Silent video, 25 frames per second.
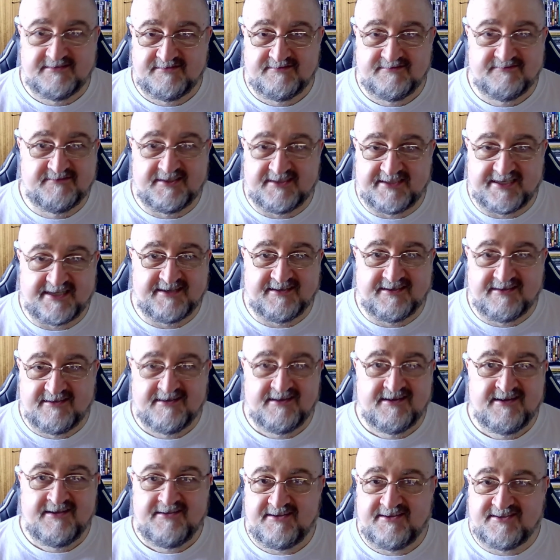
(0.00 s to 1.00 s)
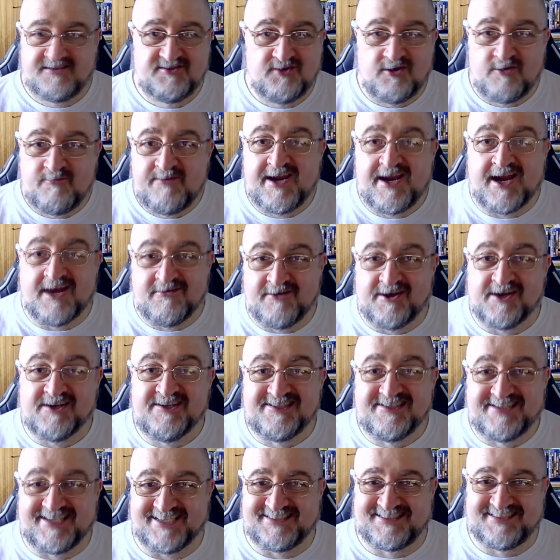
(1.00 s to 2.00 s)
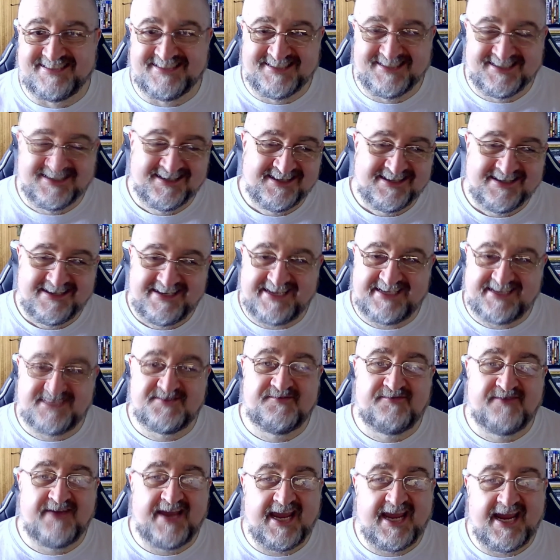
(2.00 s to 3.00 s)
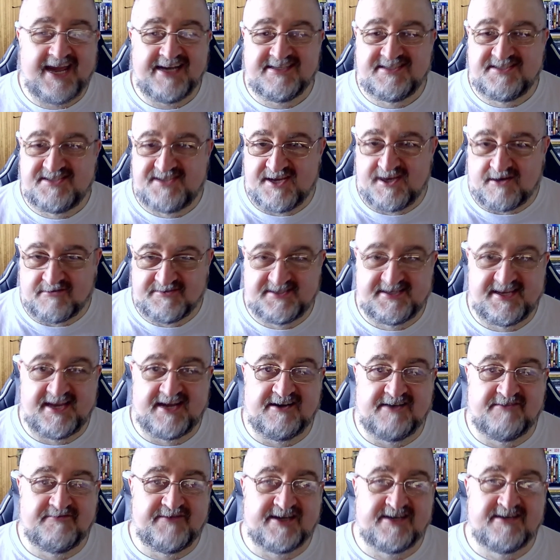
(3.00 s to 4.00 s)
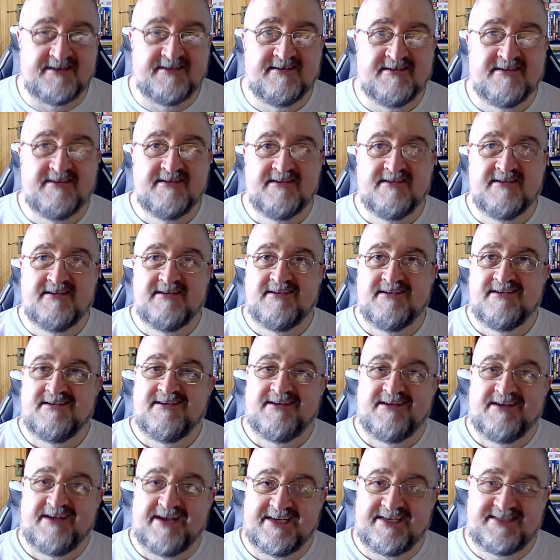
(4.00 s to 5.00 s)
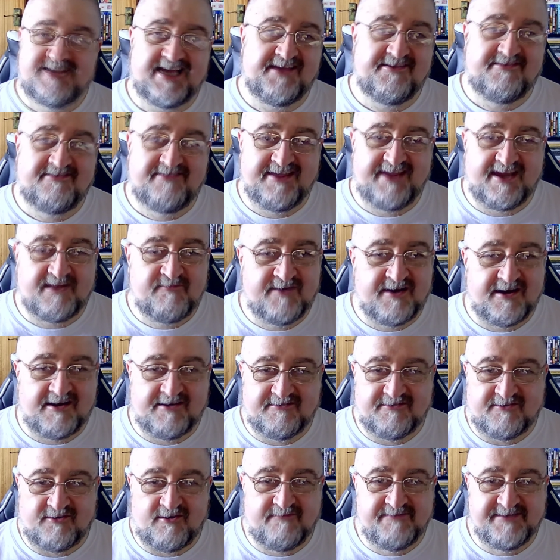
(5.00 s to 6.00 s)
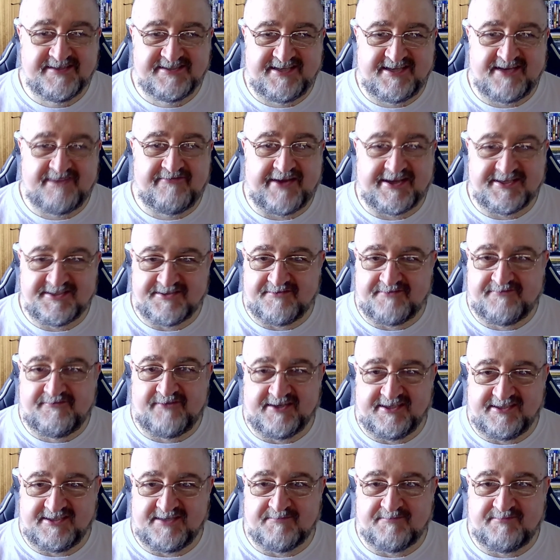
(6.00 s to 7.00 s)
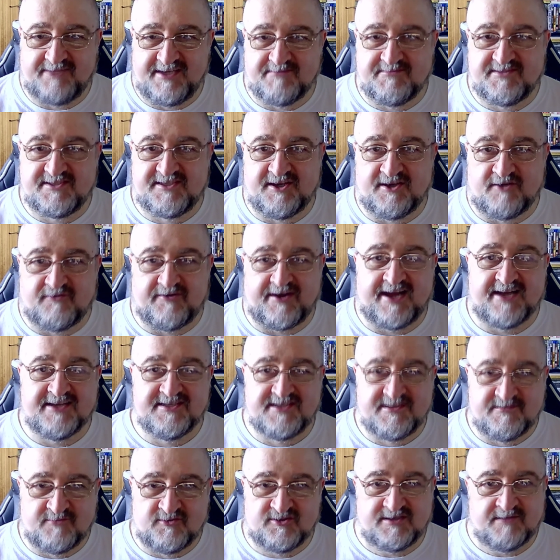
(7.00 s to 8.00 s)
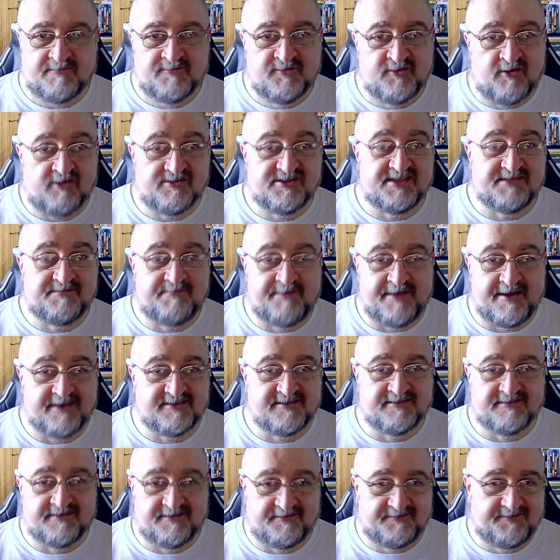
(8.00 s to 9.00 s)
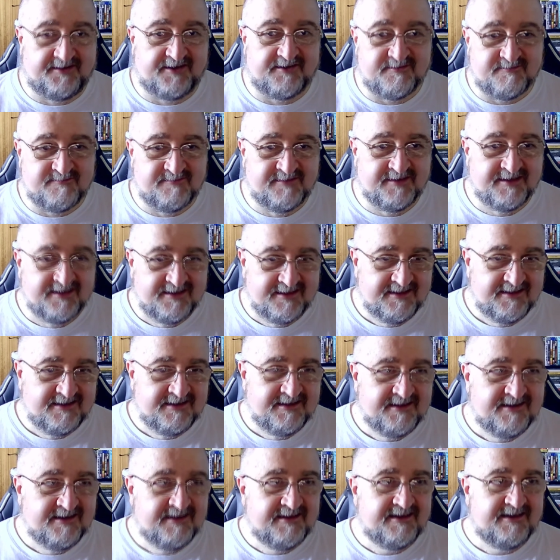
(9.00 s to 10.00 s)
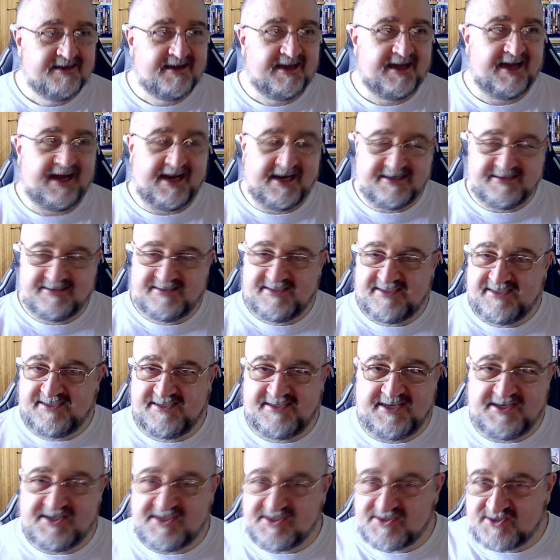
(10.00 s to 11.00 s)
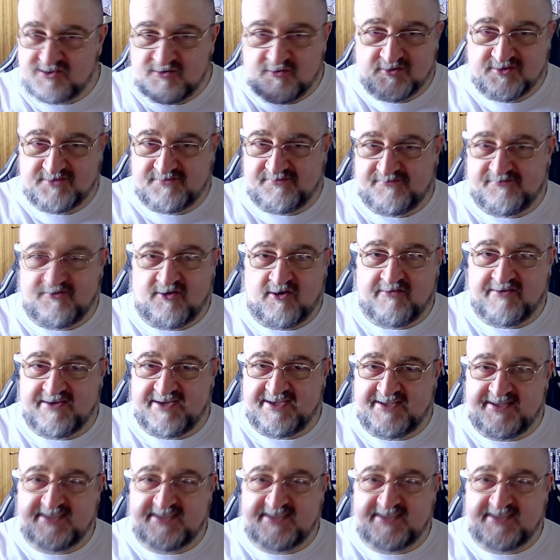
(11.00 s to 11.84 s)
Really. There's no way around it. He's vain, self-serving. It's that thing where obviously he finds it funny to play himself as the most obnoxious person in the film, and he just goes for it.